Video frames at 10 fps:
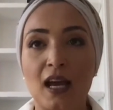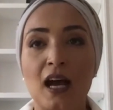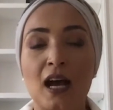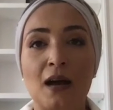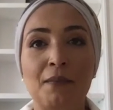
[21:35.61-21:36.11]

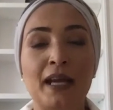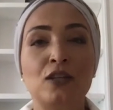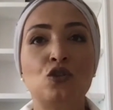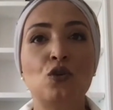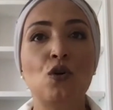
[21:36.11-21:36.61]
And
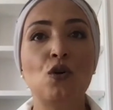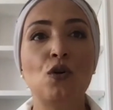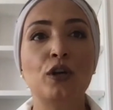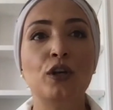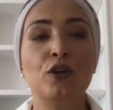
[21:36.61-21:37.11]

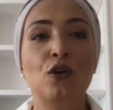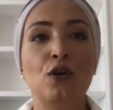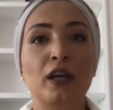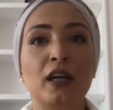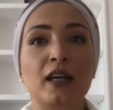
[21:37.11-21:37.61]
so,
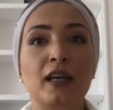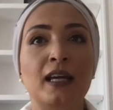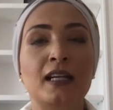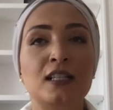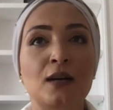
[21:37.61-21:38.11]

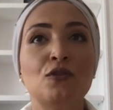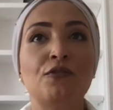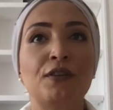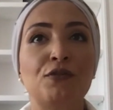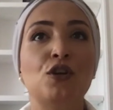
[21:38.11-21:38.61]
in terms of
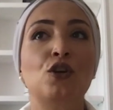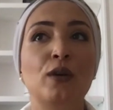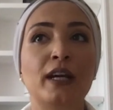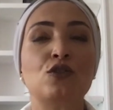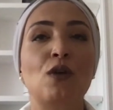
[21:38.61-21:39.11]
if you're
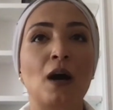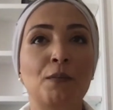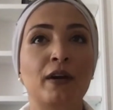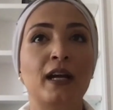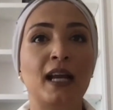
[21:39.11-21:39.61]
looking to
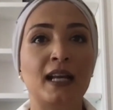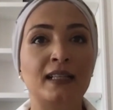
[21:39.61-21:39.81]
upgrade at